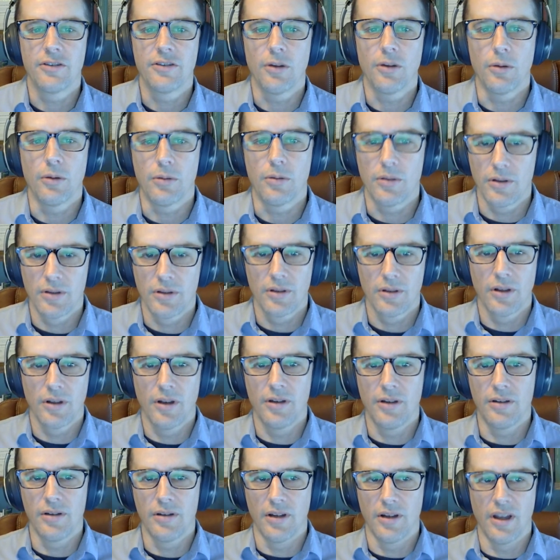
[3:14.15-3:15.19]
So
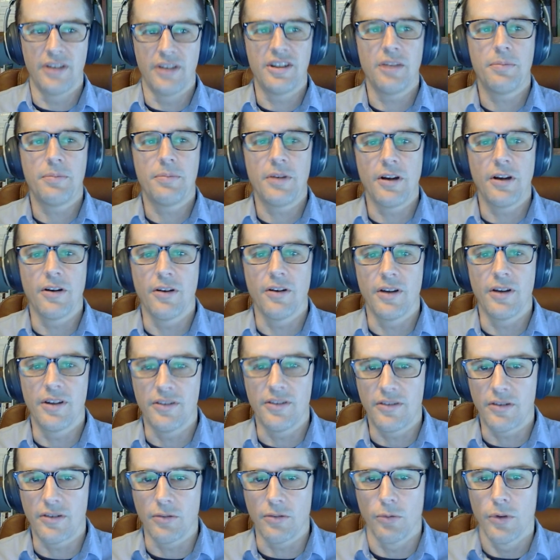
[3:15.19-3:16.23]
a tip here
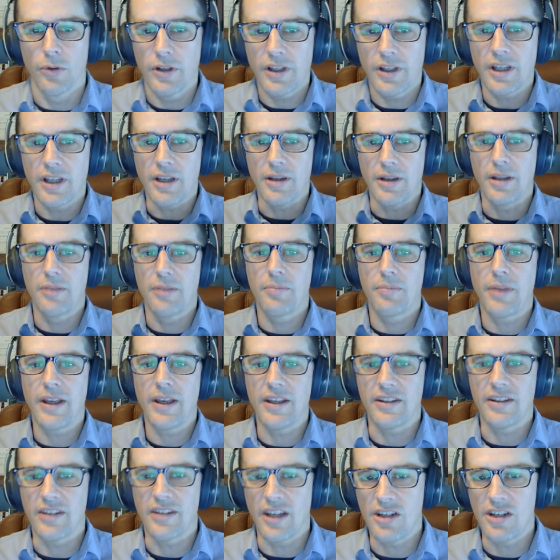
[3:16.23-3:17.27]
is to really pay
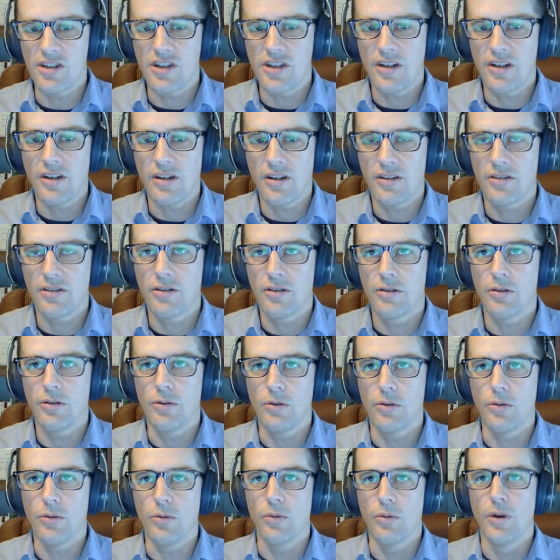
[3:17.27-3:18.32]
attention
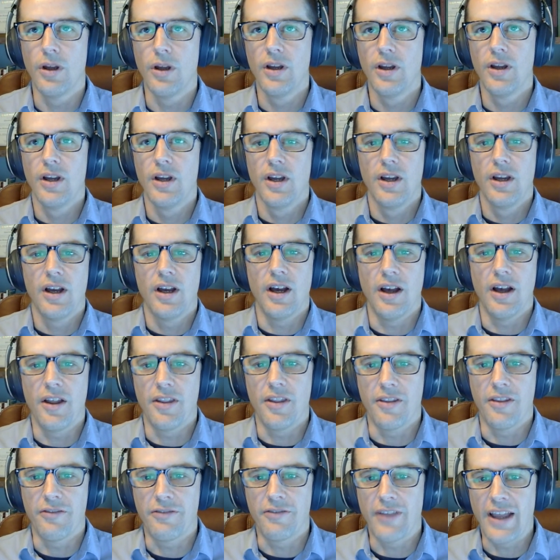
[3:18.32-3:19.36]
to
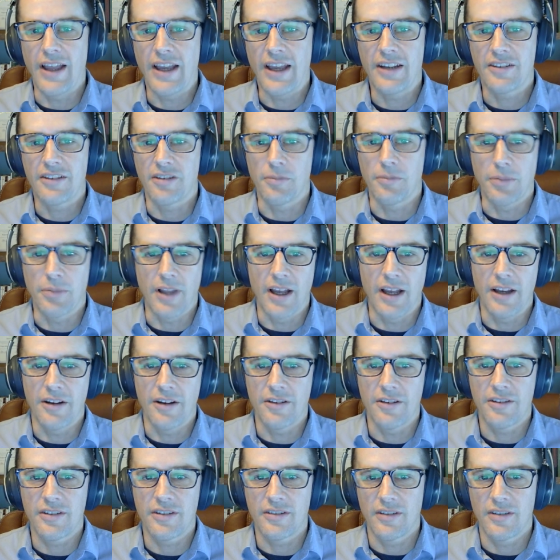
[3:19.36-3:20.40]
the flagged
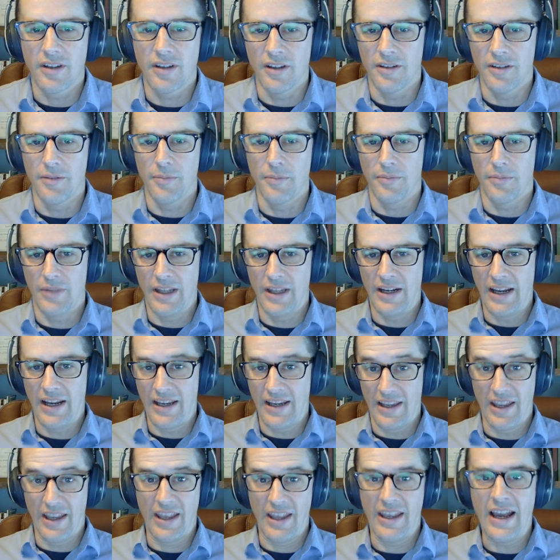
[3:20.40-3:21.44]
suppliers
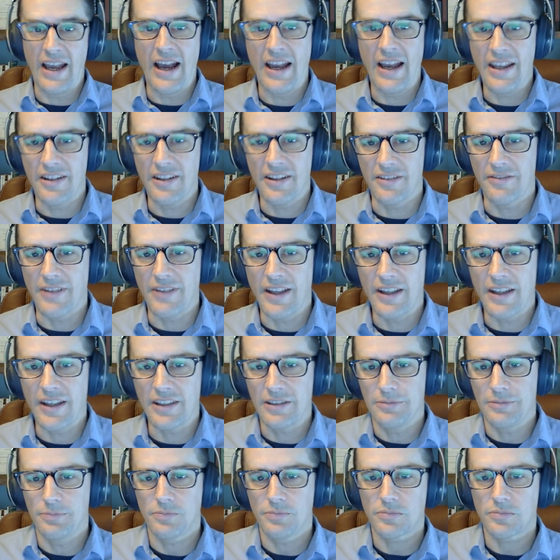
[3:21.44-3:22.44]
that AI has flagged,